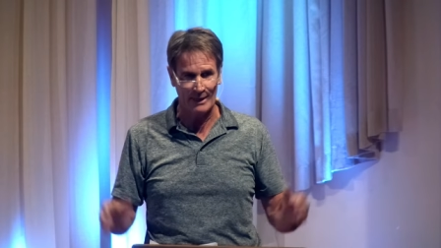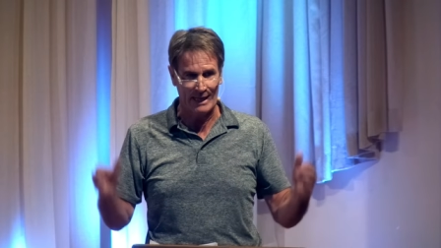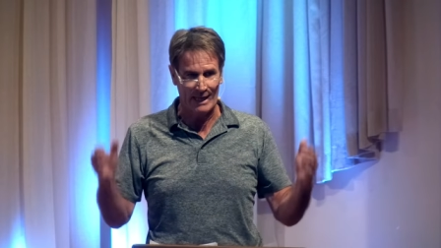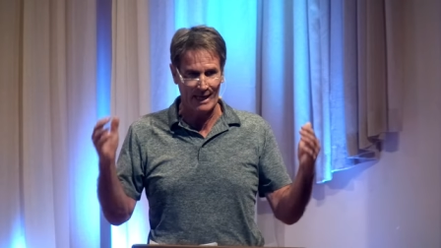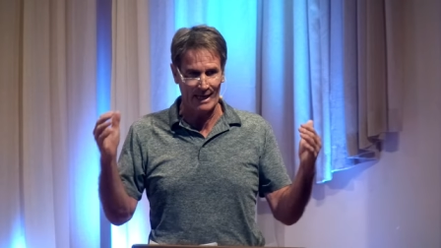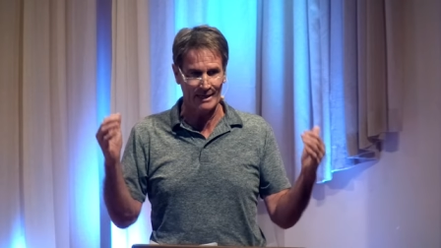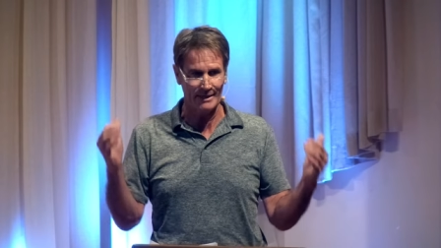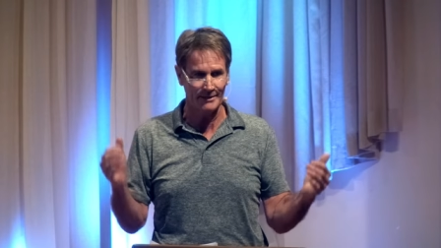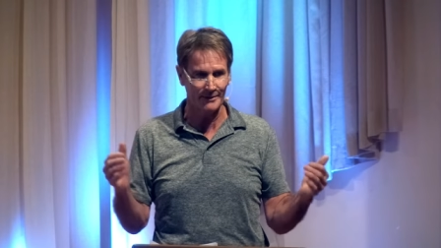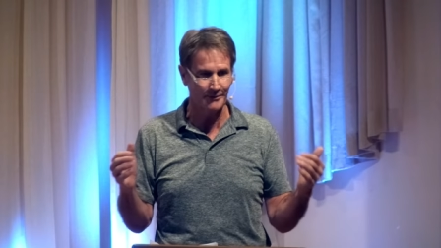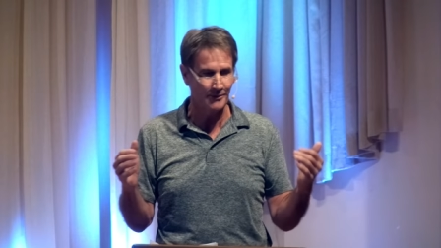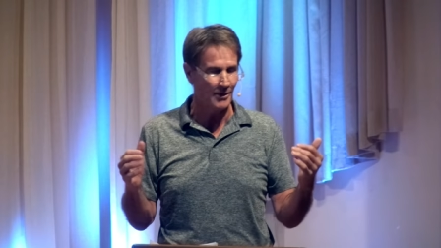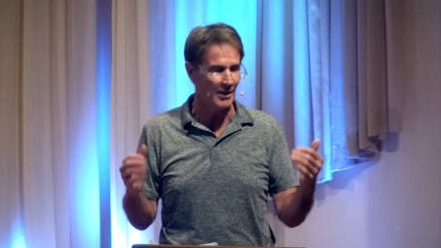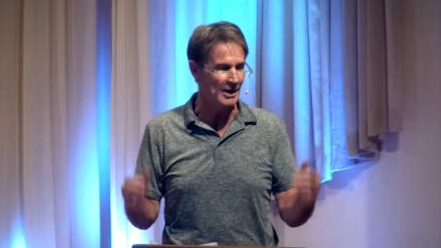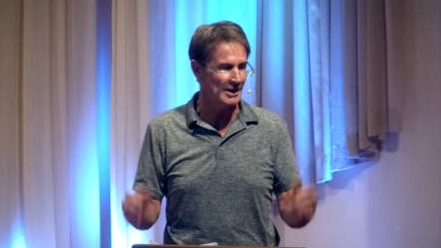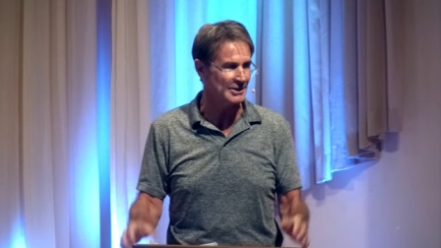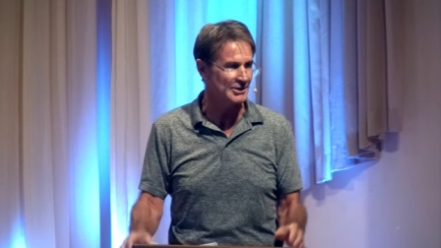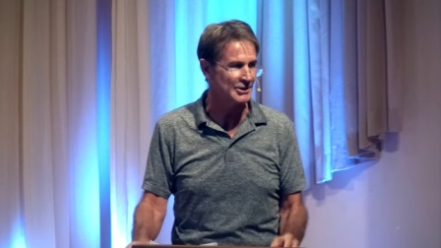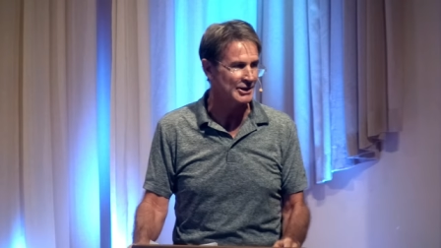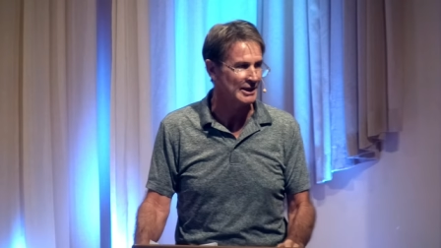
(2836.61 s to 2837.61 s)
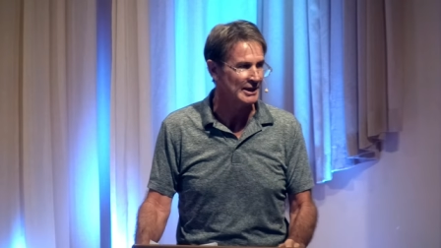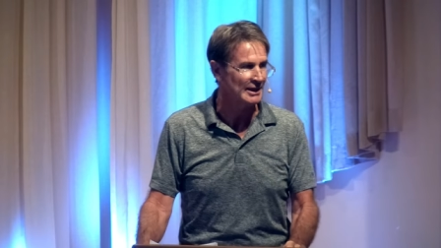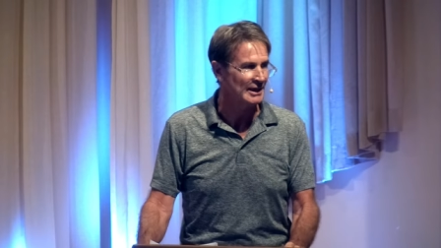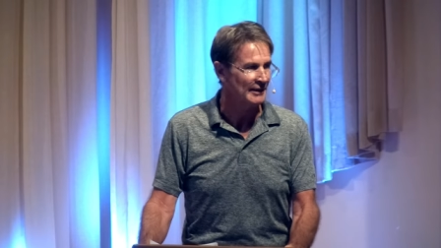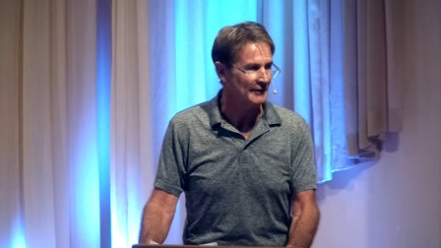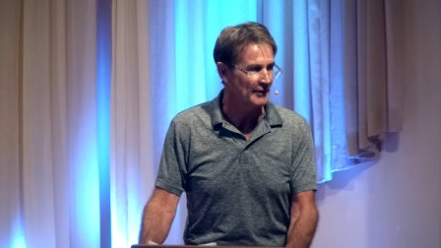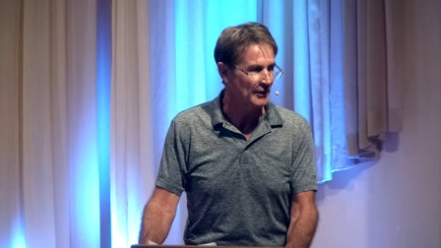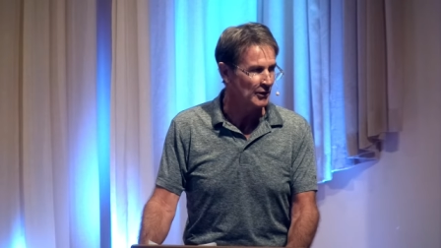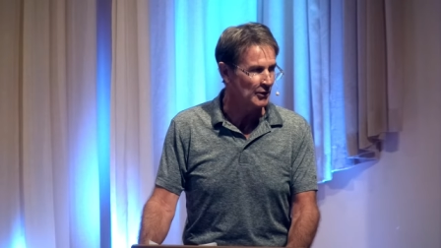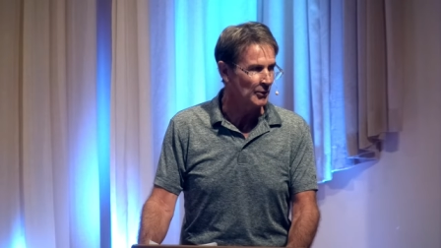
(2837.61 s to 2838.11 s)
We had to watch
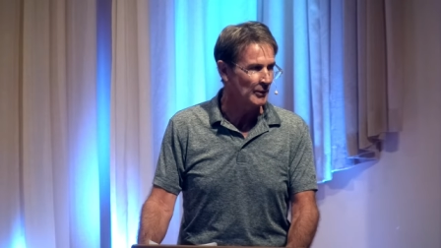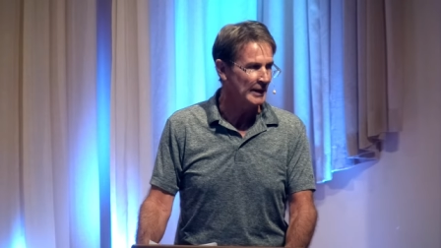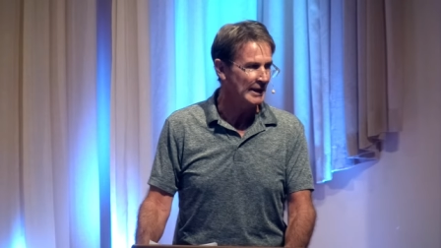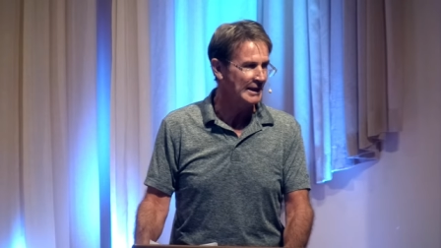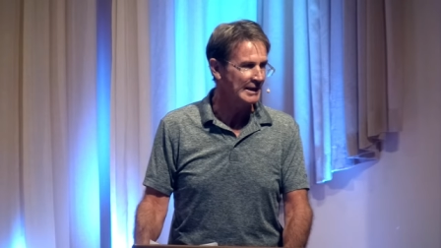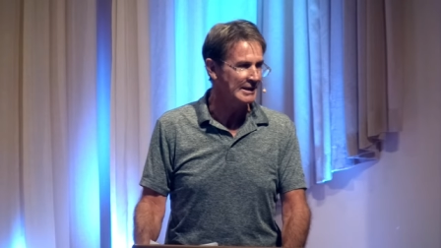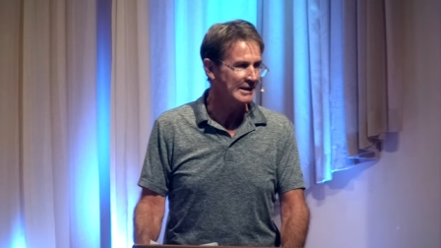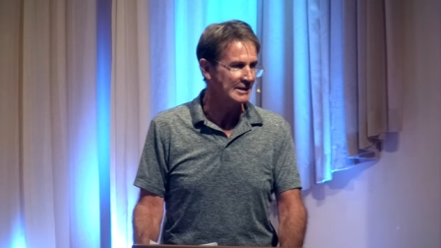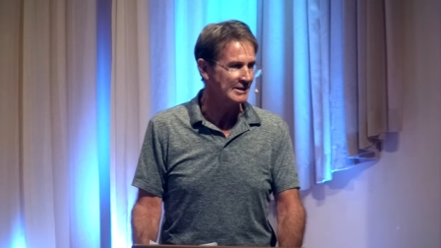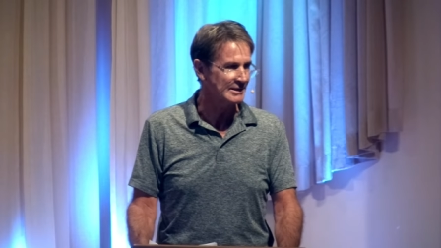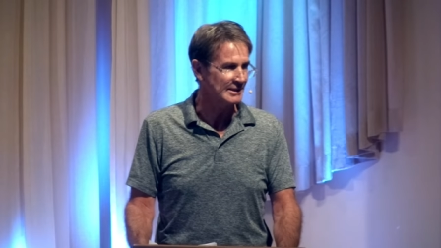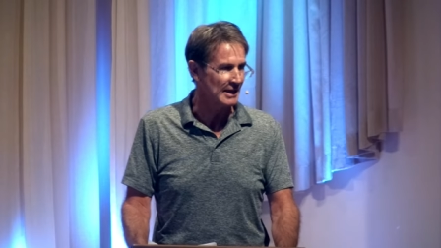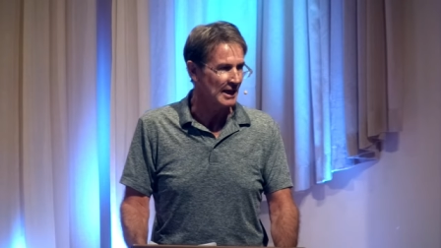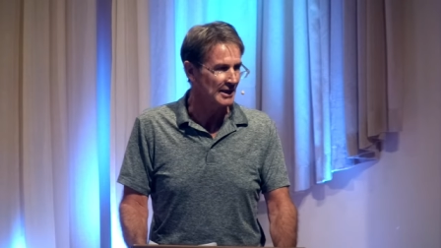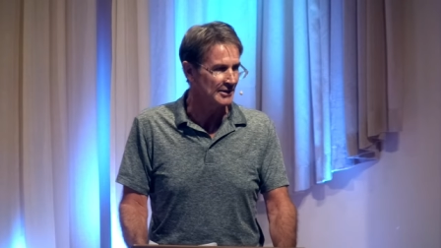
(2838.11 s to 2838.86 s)
the Queen's